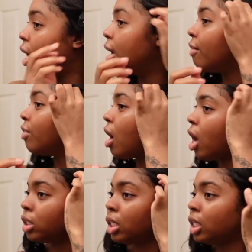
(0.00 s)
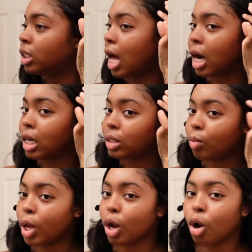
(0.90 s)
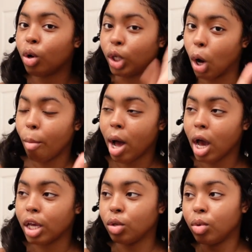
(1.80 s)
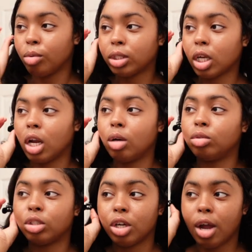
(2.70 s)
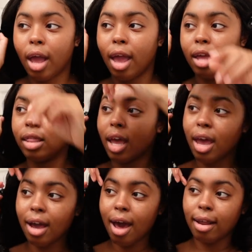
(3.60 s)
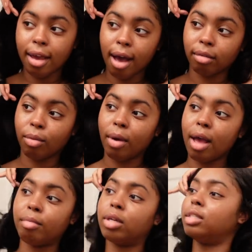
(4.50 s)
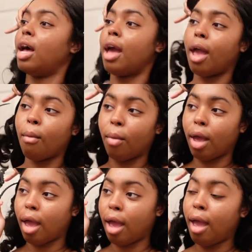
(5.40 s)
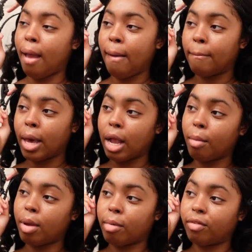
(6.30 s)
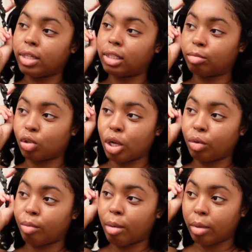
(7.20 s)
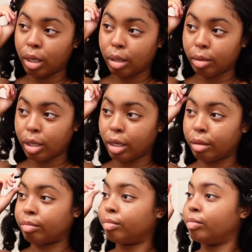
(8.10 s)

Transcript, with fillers: And if y'all see the side of this wig, girl, don't mind. You know it's a closure and the hair gotta get out the way because I hate when my hair be in my face I'm trying to do my makeup, okay?